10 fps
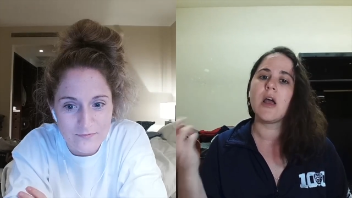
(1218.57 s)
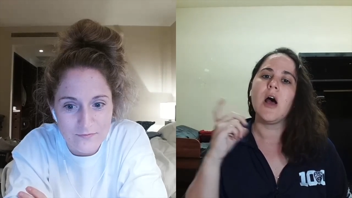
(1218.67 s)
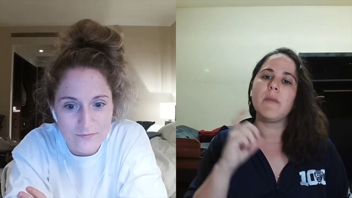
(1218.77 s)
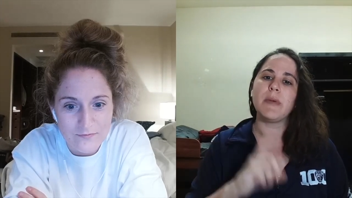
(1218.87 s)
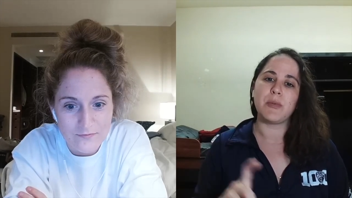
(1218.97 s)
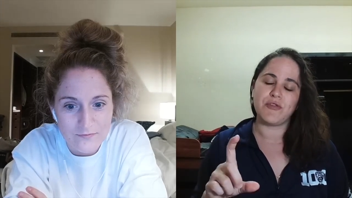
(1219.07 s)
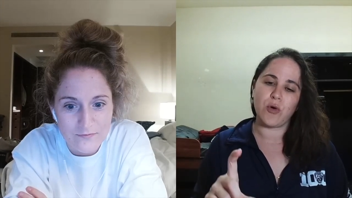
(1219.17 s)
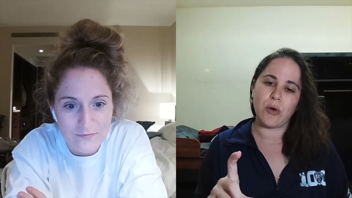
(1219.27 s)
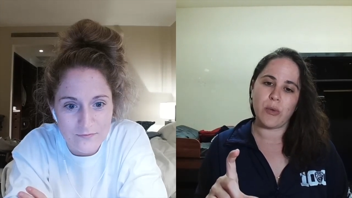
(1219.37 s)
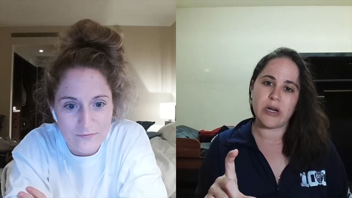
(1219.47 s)
Speaker 1: But before
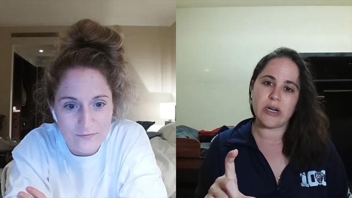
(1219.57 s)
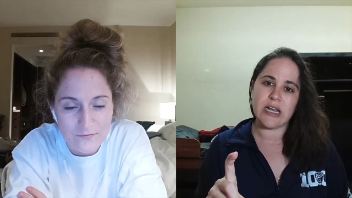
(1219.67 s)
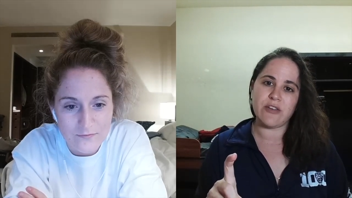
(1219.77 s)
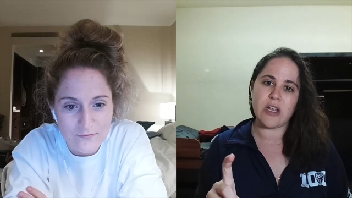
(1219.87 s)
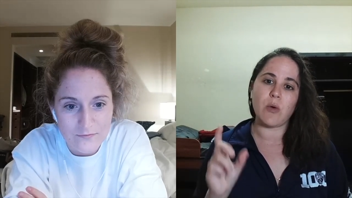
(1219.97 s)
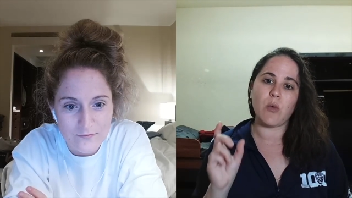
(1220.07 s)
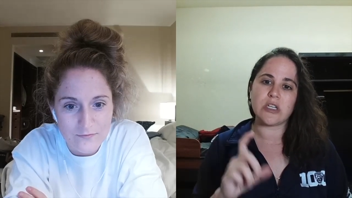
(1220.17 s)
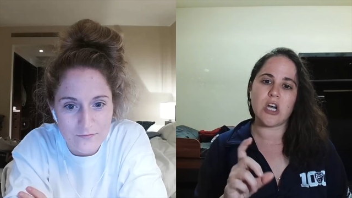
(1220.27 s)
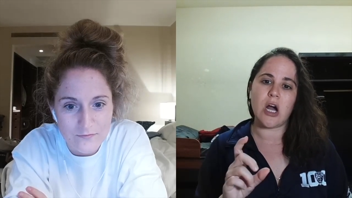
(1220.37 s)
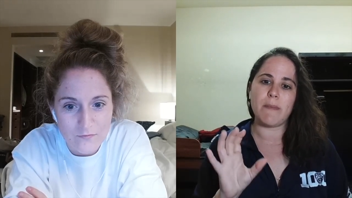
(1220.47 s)
we want to dive in, I want to
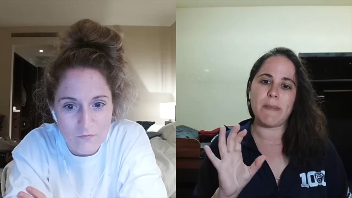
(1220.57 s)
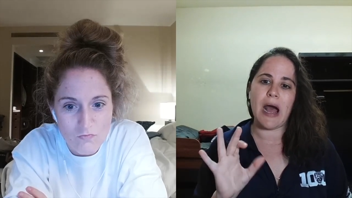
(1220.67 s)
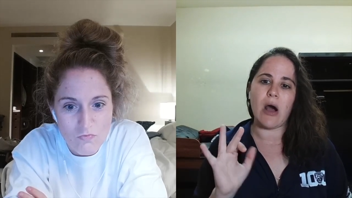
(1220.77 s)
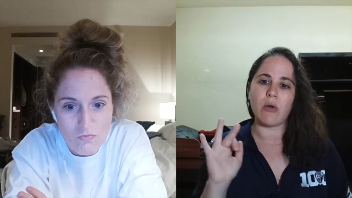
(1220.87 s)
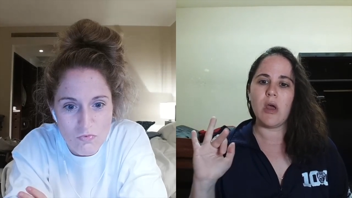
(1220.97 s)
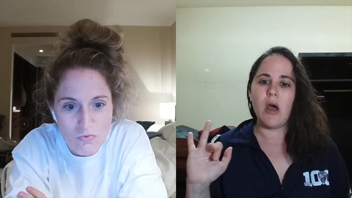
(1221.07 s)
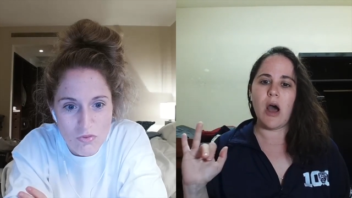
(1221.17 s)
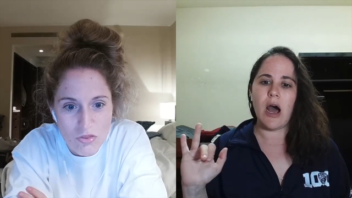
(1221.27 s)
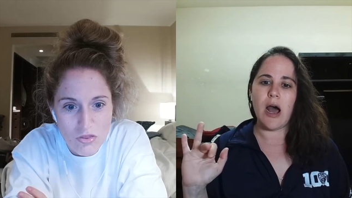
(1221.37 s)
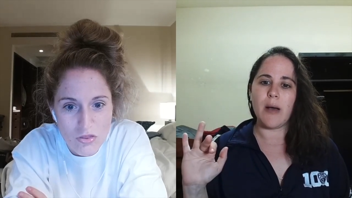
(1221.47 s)
talk about
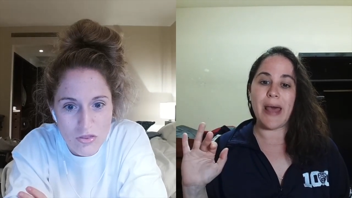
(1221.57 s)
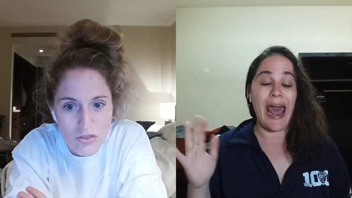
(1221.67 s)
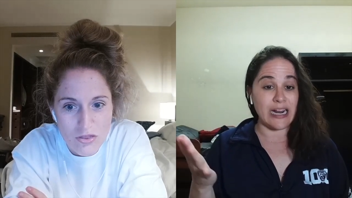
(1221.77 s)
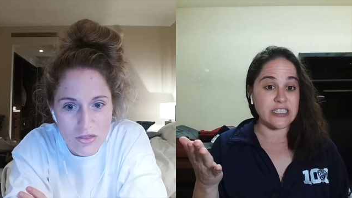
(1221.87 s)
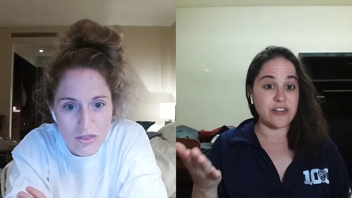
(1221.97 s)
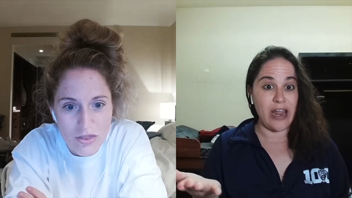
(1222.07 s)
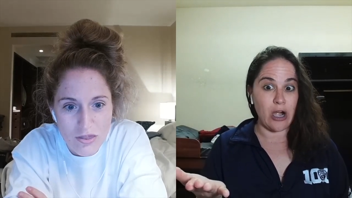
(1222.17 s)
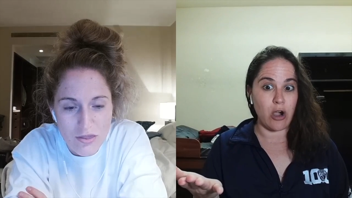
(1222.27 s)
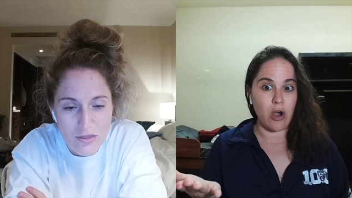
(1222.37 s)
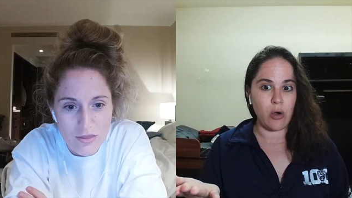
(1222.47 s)
um, active
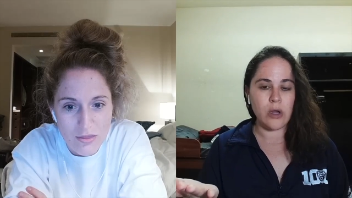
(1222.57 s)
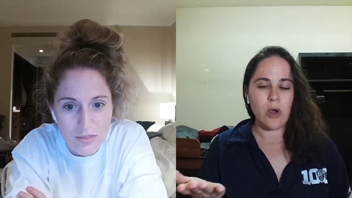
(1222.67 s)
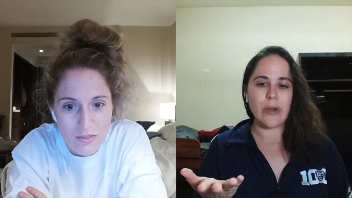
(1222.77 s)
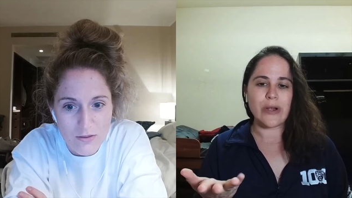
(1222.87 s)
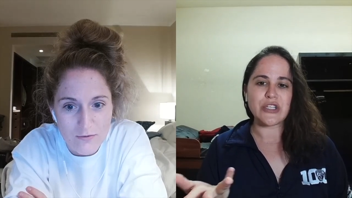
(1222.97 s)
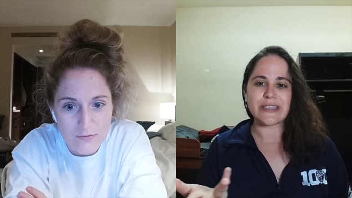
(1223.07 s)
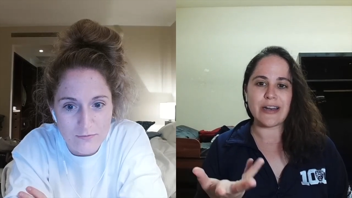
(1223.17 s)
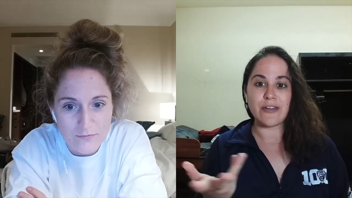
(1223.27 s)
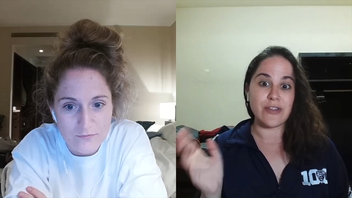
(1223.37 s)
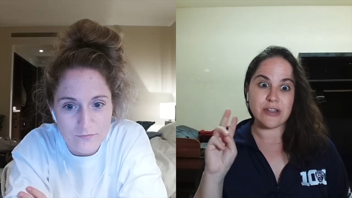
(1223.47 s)
aero, which is kind of
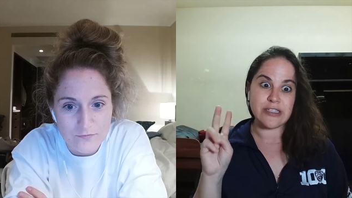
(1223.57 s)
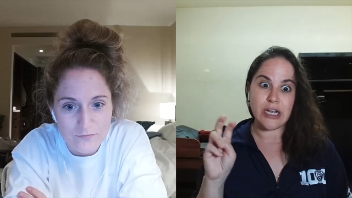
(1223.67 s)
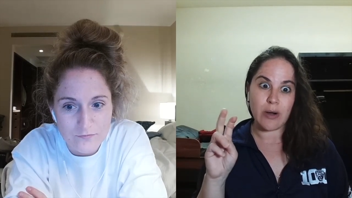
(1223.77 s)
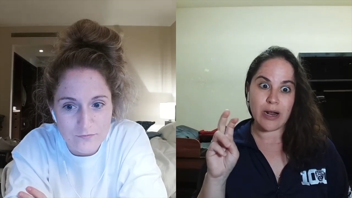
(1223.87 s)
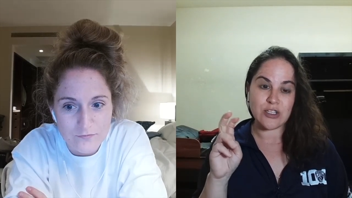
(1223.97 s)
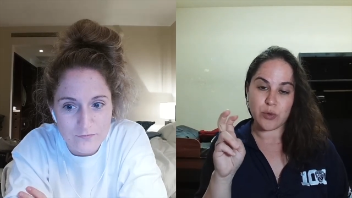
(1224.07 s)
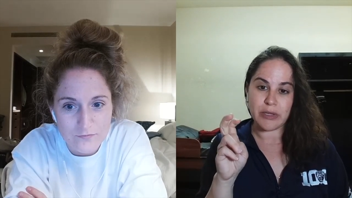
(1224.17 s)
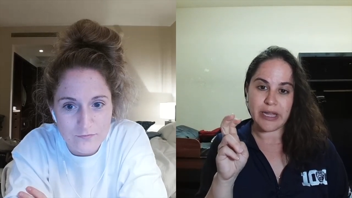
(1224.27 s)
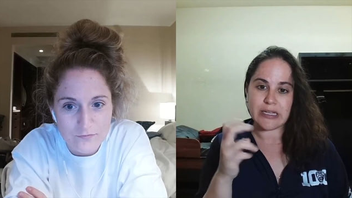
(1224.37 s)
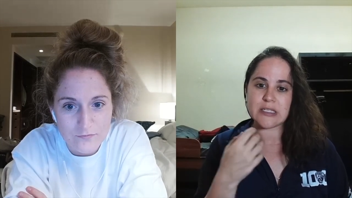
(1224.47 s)
the D R S
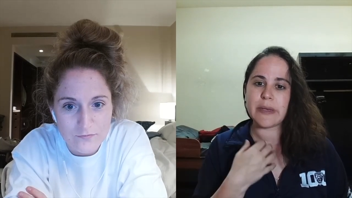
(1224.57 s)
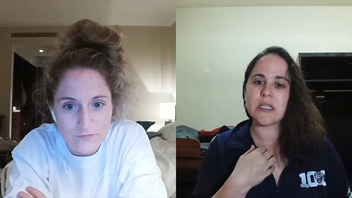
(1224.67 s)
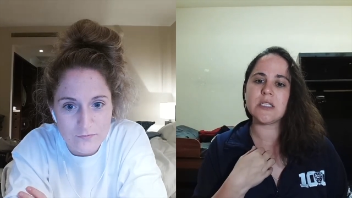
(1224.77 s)
replacement,